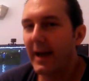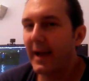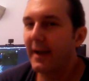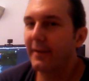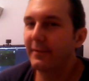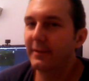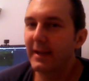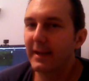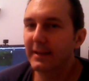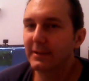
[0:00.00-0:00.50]
I
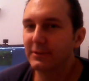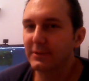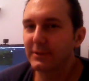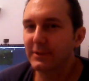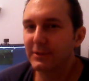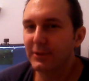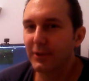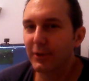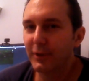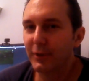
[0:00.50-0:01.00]
haven't actually
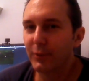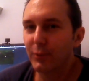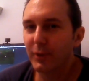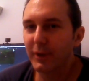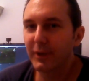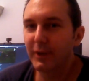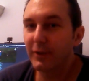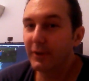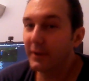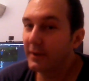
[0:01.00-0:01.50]
started
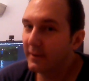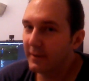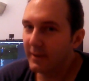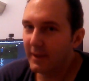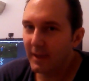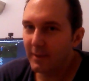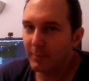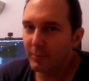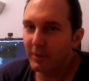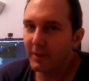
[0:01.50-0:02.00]
working on any of
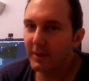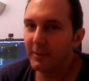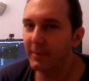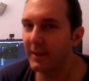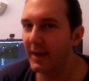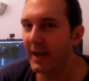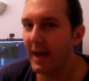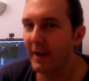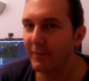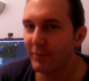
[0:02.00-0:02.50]
the gameplay, but
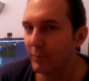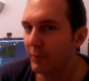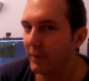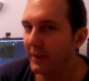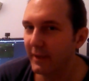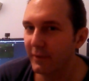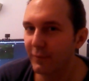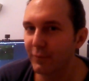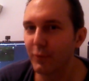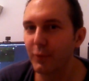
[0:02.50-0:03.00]
I have a
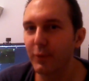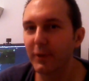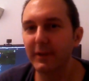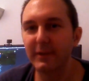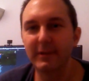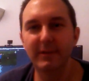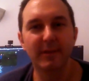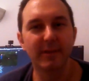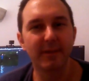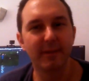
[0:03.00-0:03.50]
plan for it.
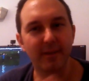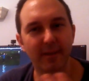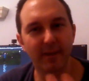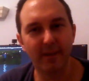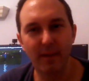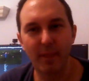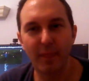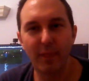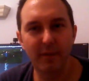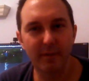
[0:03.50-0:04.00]

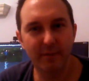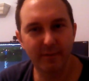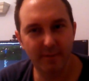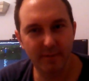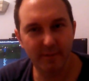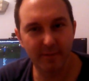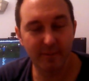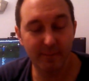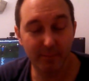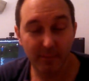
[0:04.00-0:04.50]
And this
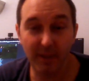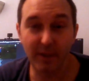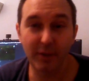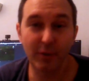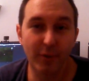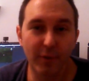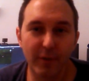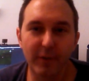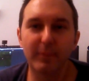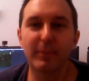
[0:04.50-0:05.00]
is my
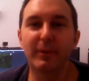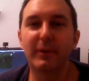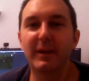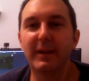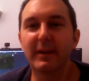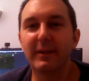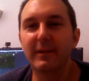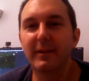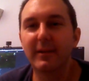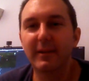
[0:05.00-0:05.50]
current
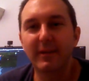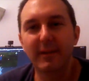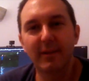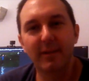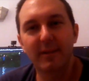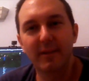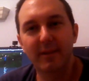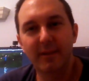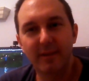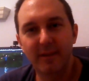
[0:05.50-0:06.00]
plan,
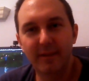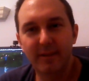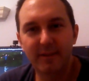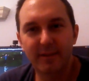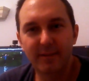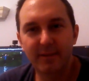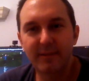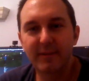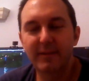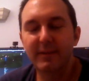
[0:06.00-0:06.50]

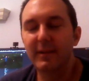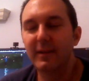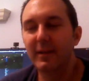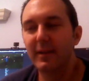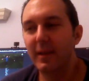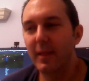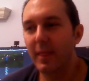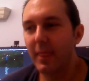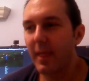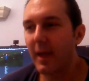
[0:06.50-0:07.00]
is
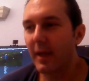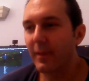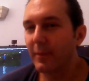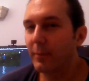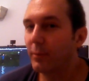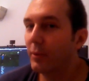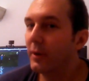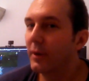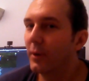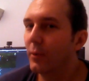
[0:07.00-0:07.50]
that the
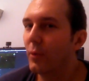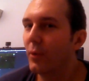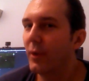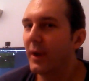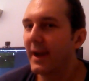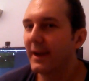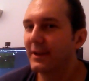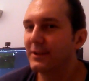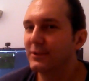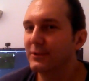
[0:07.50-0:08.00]
player won't
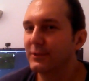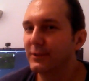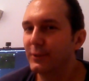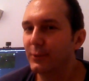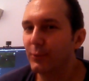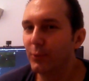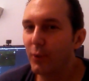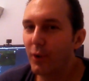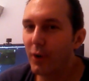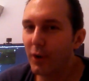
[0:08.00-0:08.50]
actually
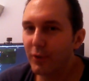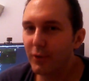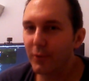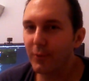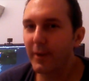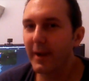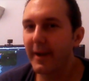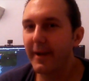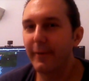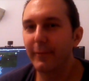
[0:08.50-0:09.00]
walk
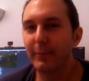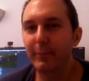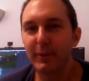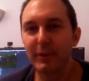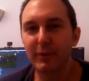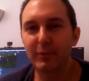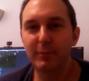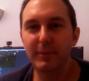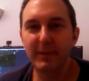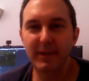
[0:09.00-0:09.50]
around, but
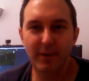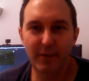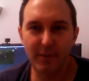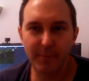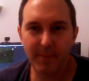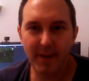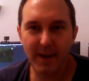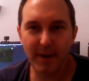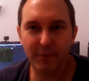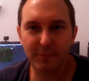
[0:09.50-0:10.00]
it'll be on a
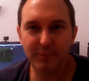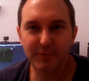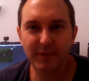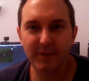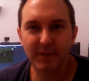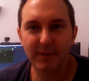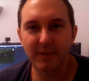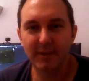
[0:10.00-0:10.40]
mount.